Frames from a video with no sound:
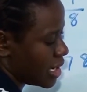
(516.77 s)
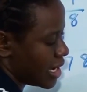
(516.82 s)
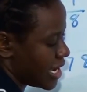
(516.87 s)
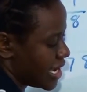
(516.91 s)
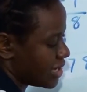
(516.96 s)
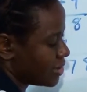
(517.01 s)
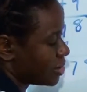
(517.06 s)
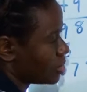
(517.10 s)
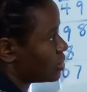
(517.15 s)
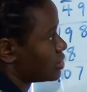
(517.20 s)

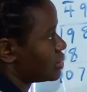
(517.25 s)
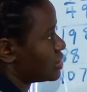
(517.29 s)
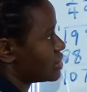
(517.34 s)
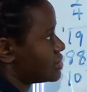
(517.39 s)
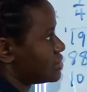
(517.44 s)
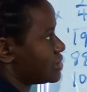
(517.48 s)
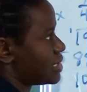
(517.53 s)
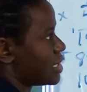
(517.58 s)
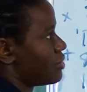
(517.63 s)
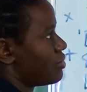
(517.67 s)
Add
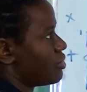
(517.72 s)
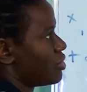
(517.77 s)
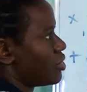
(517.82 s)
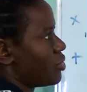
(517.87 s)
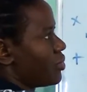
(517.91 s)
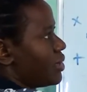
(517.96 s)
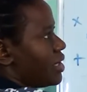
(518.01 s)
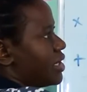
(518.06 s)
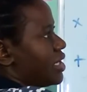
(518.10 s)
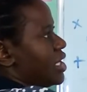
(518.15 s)
another
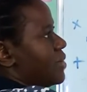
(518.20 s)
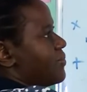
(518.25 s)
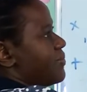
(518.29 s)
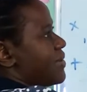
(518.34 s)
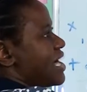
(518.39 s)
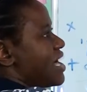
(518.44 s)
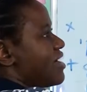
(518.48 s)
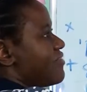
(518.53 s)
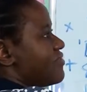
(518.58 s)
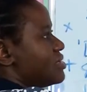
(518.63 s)
0. We
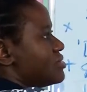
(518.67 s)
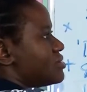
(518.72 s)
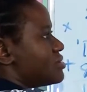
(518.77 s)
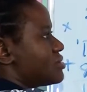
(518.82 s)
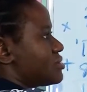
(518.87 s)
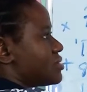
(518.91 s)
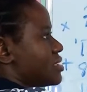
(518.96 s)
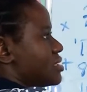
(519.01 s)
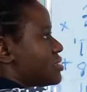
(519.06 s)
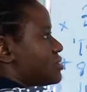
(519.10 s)
keep having
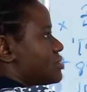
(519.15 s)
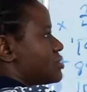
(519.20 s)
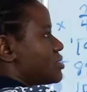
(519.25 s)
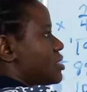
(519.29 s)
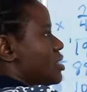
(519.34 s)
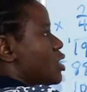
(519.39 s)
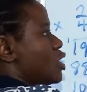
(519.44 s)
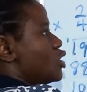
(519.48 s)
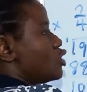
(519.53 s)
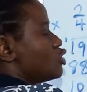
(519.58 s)
6.
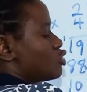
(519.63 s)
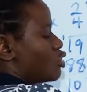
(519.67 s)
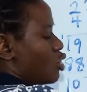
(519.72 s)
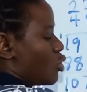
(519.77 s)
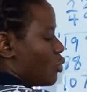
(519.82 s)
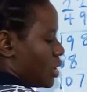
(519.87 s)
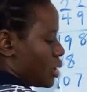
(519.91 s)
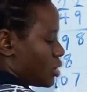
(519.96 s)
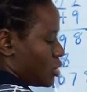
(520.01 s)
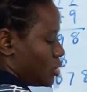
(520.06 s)

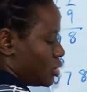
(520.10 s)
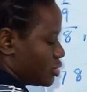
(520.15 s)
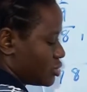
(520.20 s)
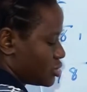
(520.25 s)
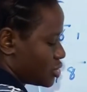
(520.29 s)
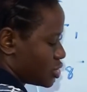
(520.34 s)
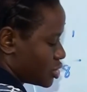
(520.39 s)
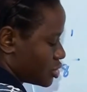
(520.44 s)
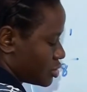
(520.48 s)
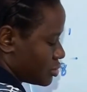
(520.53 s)
So we
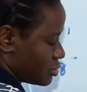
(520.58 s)
could